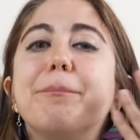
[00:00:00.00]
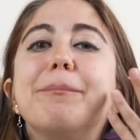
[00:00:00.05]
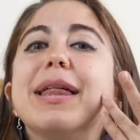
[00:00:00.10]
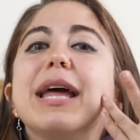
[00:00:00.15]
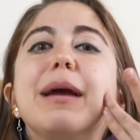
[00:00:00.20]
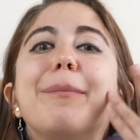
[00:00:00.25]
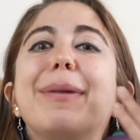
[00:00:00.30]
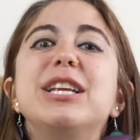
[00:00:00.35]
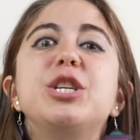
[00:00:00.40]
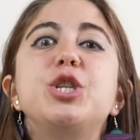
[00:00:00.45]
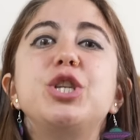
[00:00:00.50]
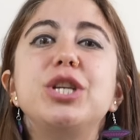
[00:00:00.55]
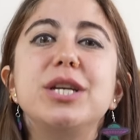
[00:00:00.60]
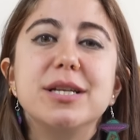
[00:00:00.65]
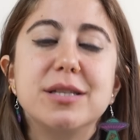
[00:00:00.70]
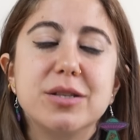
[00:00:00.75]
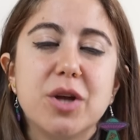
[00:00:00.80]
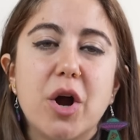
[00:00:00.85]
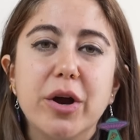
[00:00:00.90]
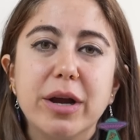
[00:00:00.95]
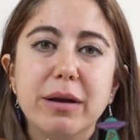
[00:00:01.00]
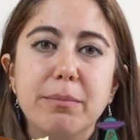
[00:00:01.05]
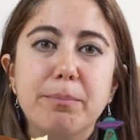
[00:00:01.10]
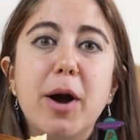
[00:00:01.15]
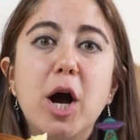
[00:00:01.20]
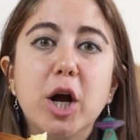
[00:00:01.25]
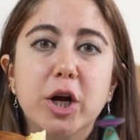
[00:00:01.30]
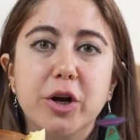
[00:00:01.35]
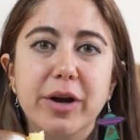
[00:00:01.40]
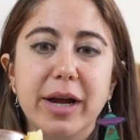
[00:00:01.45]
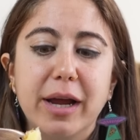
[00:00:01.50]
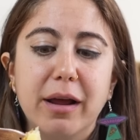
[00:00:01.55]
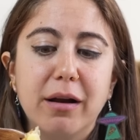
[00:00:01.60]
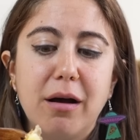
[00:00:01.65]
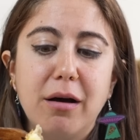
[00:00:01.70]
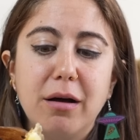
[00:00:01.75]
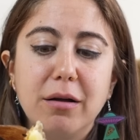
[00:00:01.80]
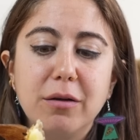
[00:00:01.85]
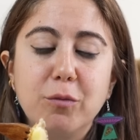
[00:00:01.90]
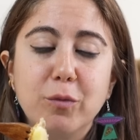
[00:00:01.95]
like my cheeks aren't puckering at
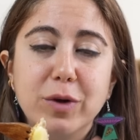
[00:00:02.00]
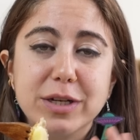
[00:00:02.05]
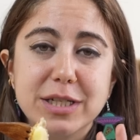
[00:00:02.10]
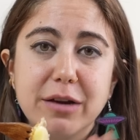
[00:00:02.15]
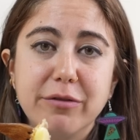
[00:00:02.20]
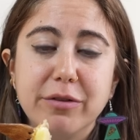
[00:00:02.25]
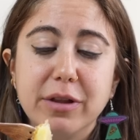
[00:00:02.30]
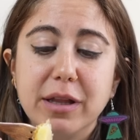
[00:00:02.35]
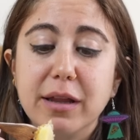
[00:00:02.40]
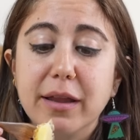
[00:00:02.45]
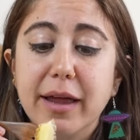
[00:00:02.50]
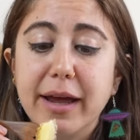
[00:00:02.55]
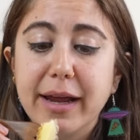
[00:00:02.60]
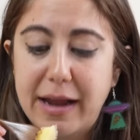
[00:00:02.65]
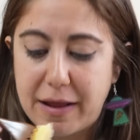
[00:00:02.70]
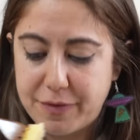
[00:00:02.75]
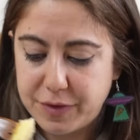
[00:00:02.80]
all, which I really like.